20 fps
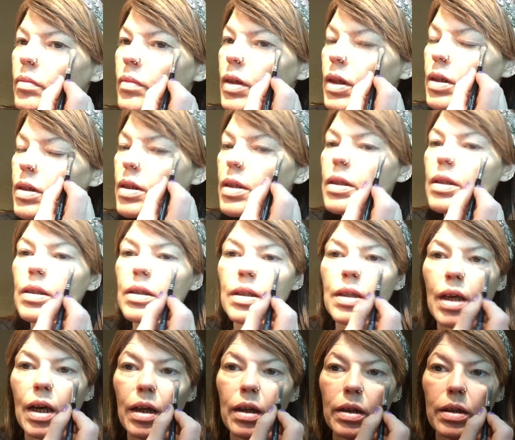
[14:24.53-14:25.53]
Because this is
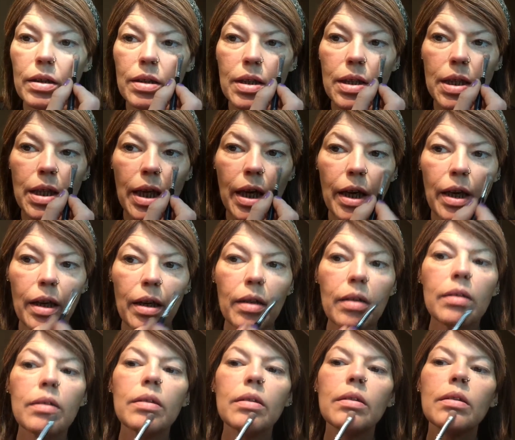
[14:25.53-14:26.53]
not going to stay
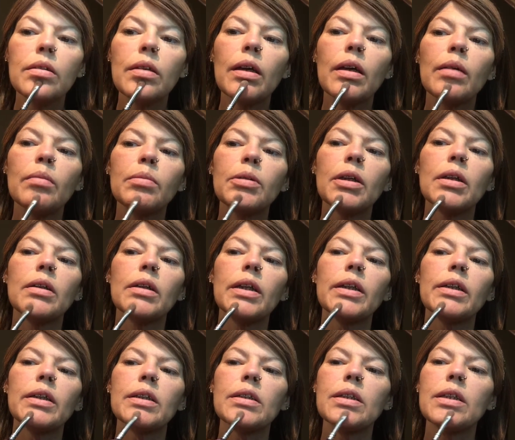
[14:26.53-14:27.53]
tapped on
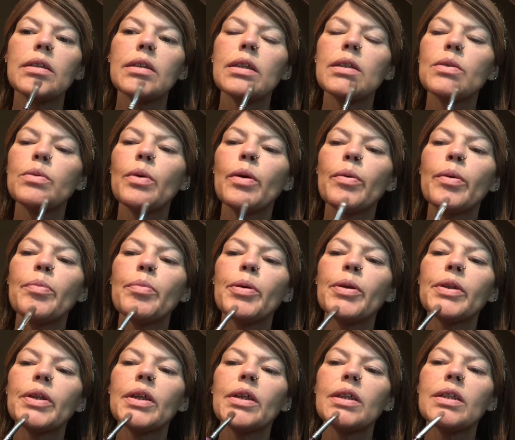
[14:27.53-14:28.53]
like this. This is where we
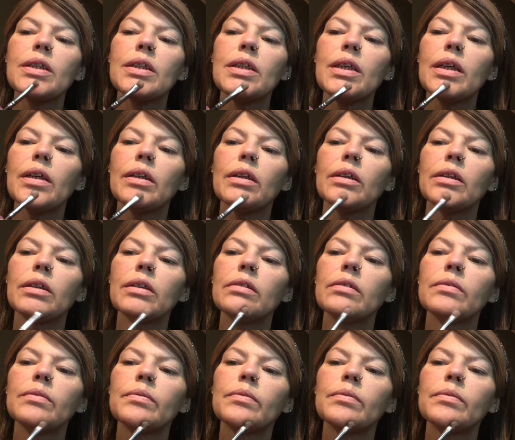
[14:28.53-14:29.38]
put the concealer.